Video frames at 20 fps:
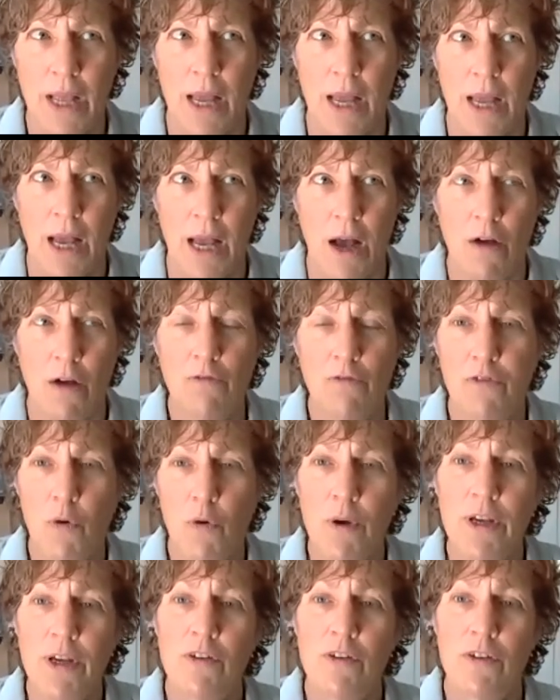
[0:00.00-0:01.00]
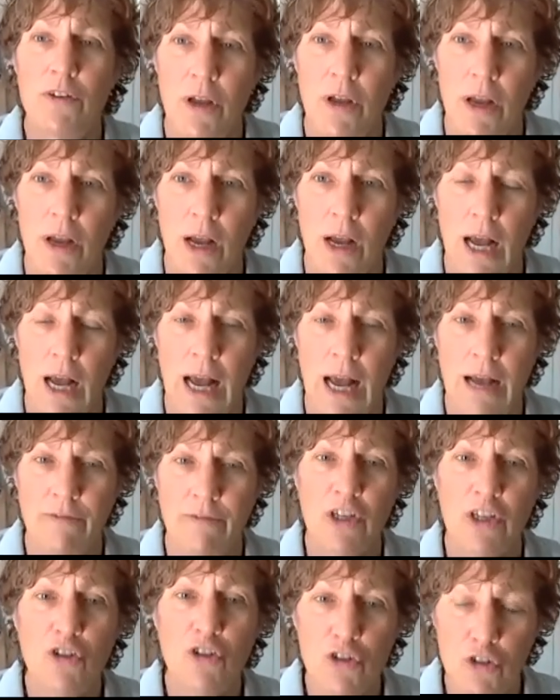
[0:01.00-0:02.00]
avoid having
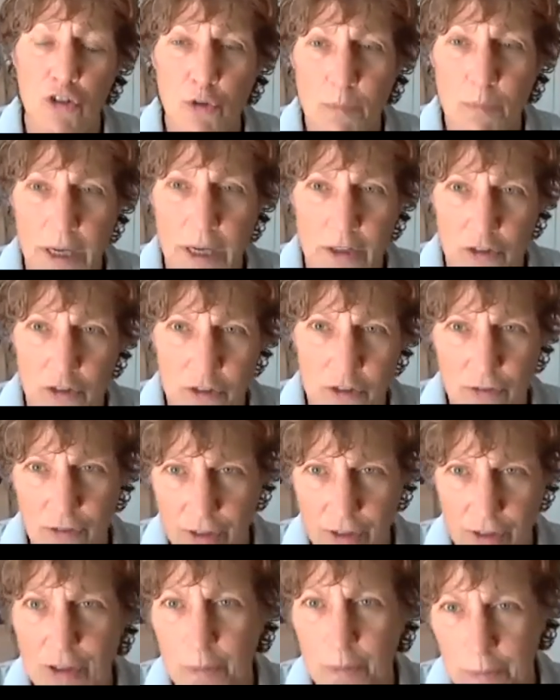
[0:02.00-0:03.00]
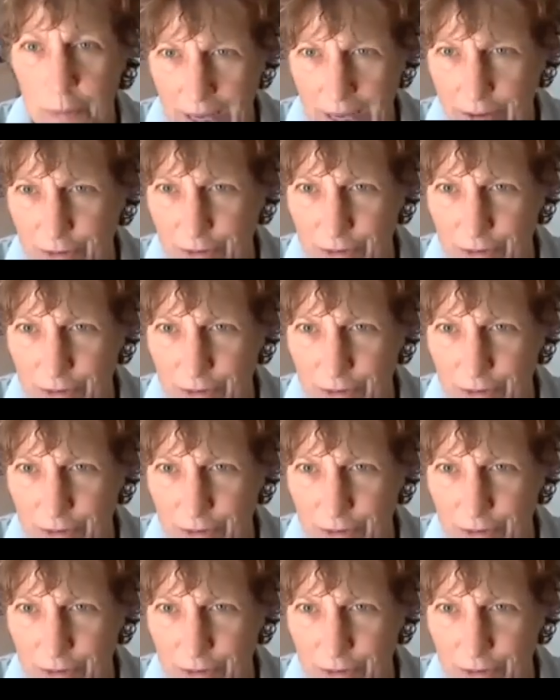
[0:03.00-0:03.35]
too much to think about